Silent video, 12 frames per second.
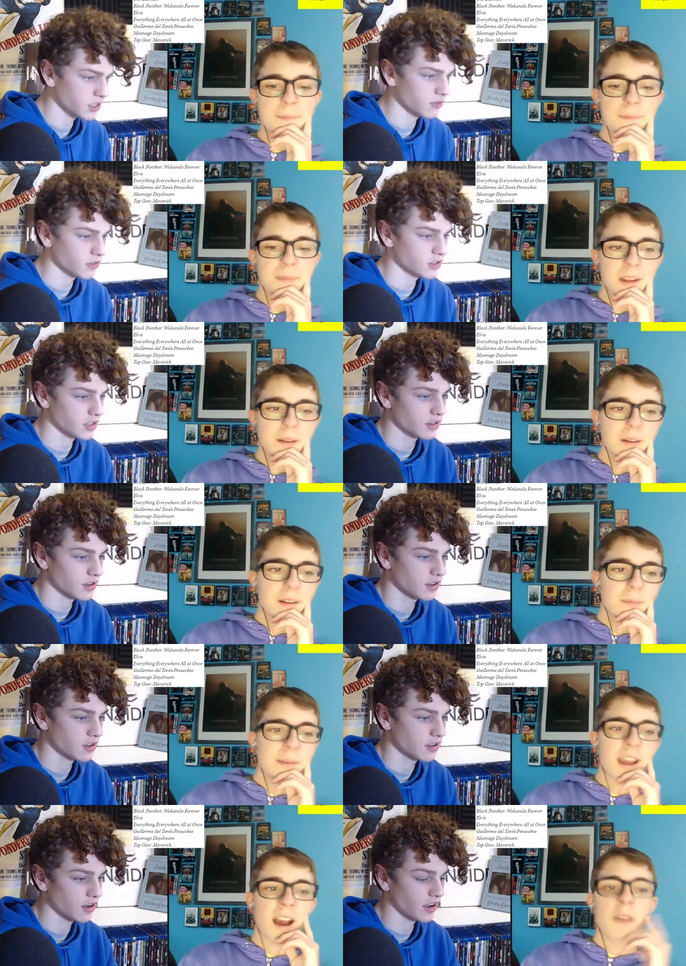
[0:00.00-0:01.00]
Speaker 1: see. We'll see.
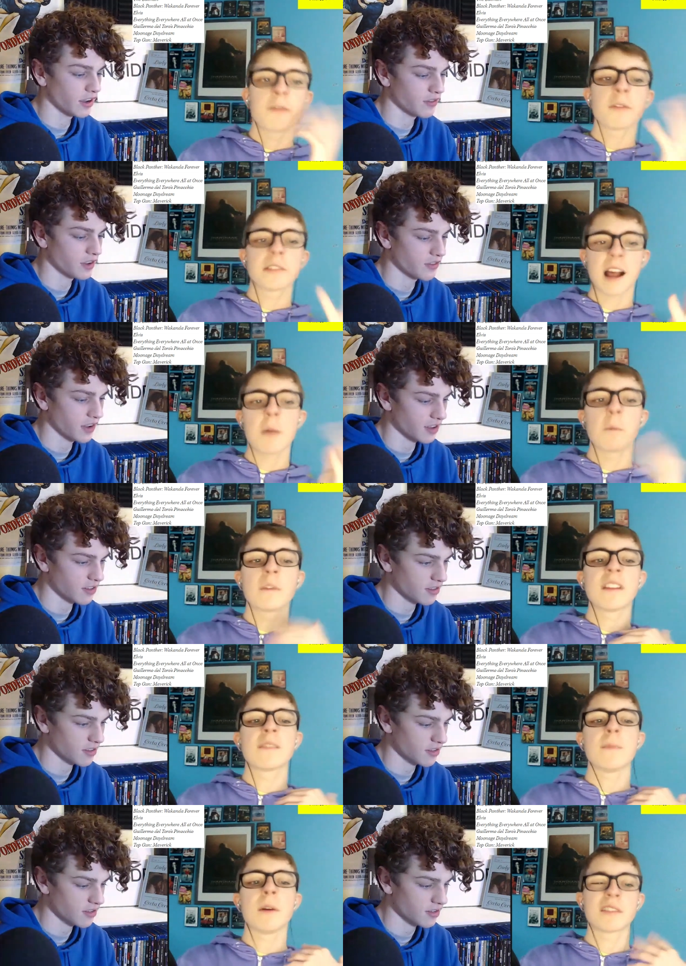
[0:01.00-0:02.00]
Yeah, I thought sound
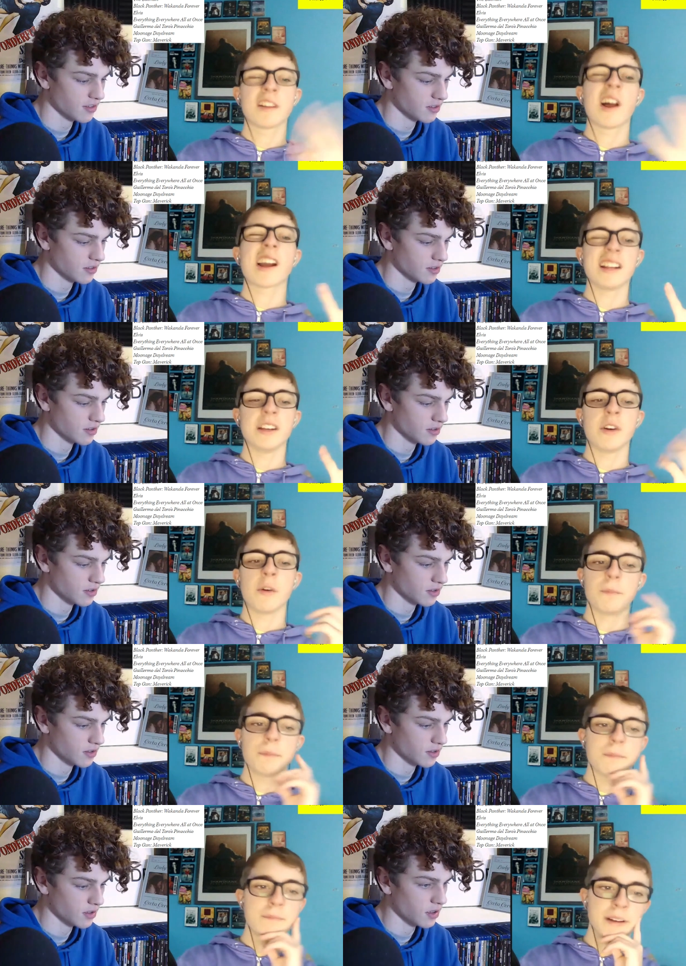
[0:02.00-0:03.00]
was
Speaker 2: its most likely
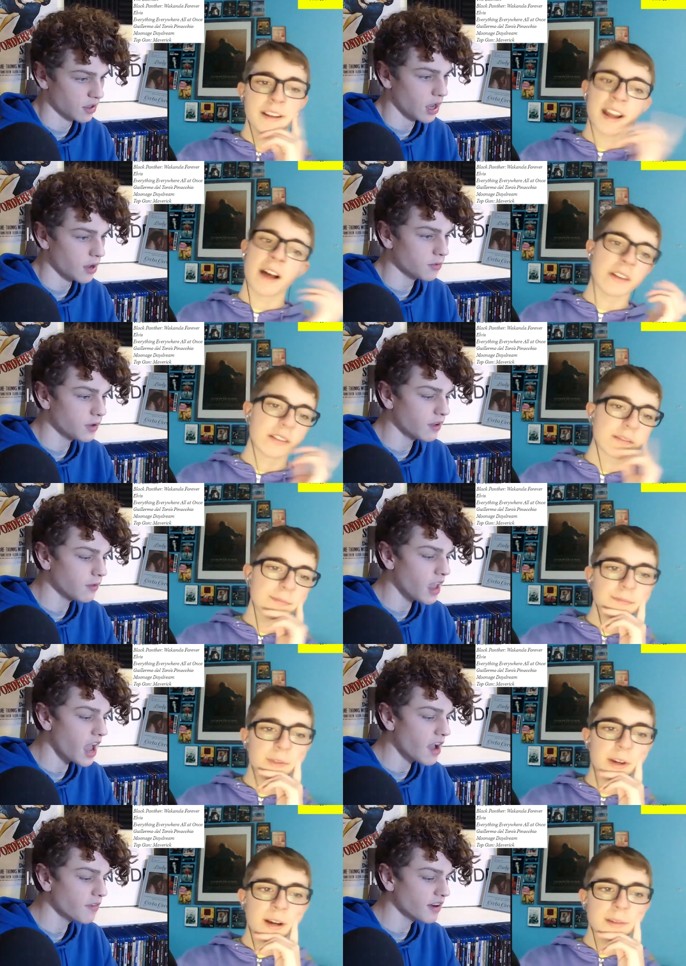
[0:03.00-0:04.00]
norm, but no, I mean, we,
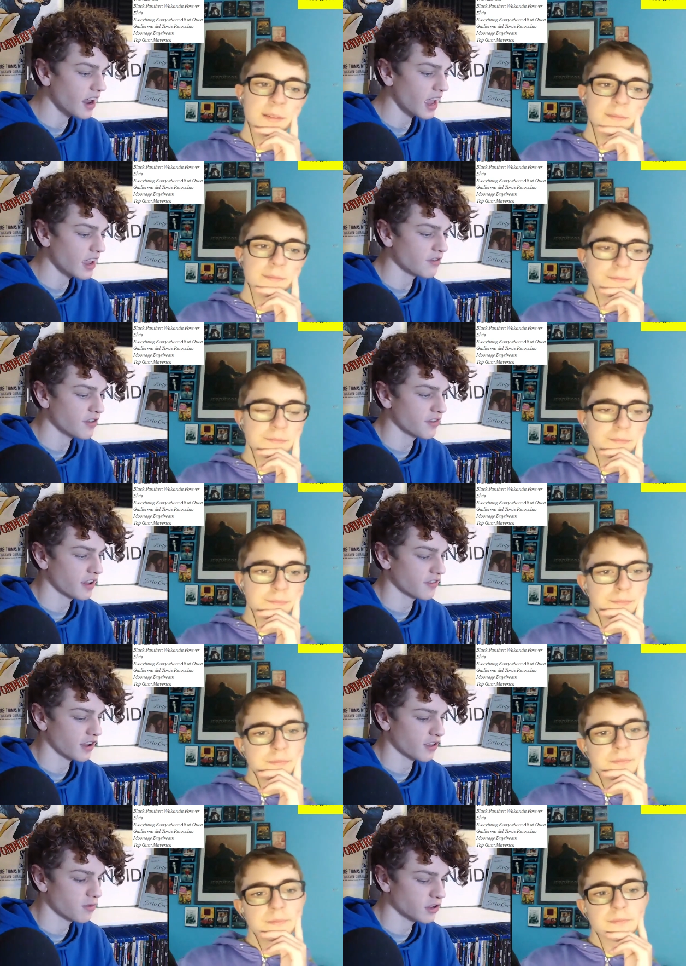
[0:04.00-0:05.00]
Speaker 1: we have it at eight for
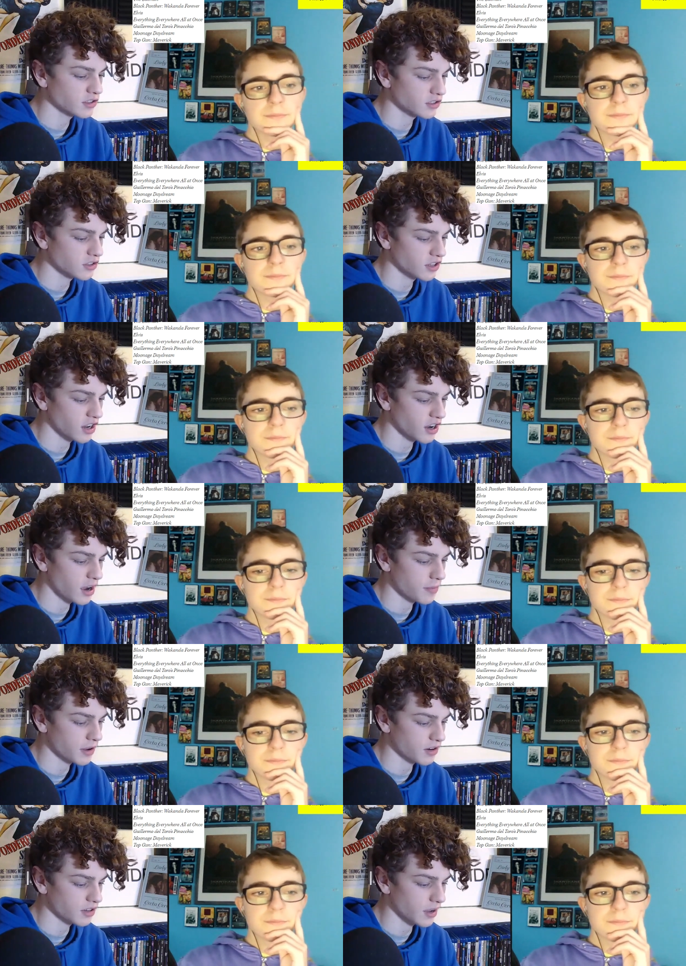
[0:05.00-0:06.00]
VFX. We also have Good Night
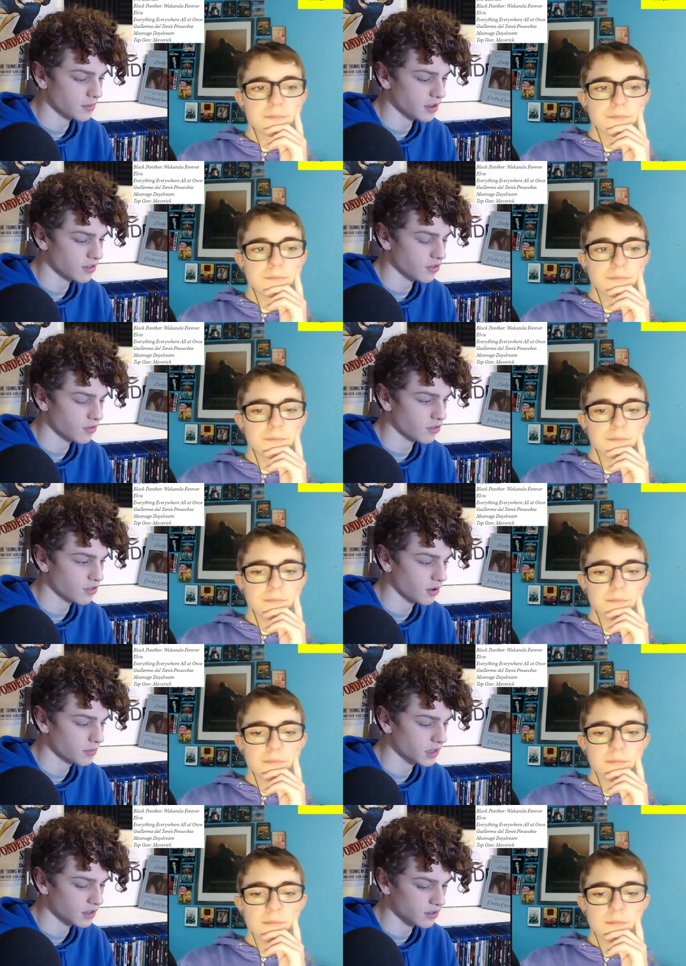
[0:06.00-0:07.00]
Oppy in our top ten, so
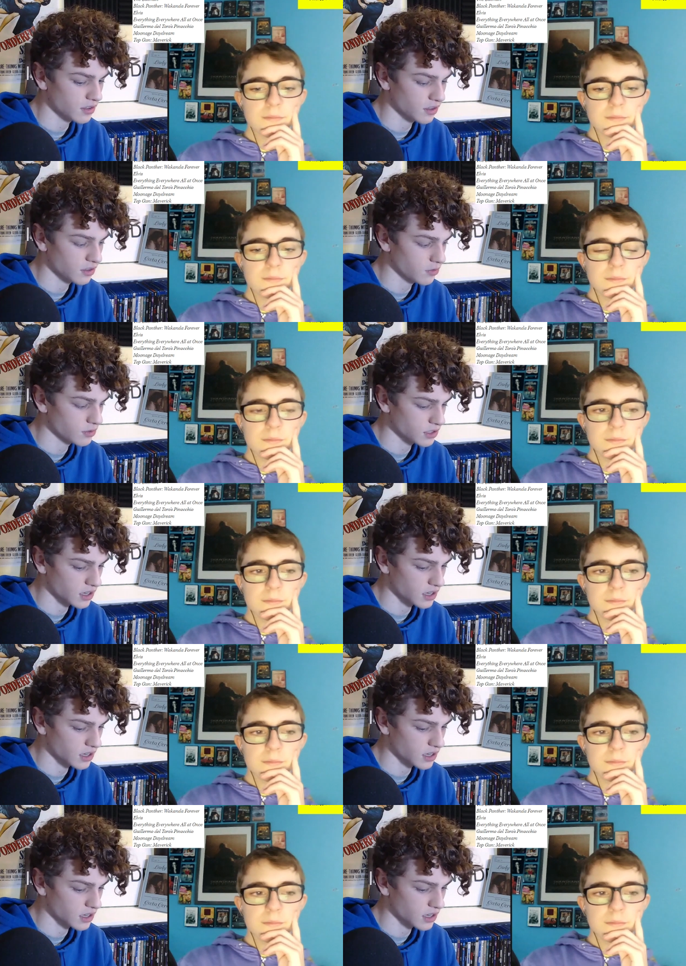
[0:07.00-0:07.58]
something new is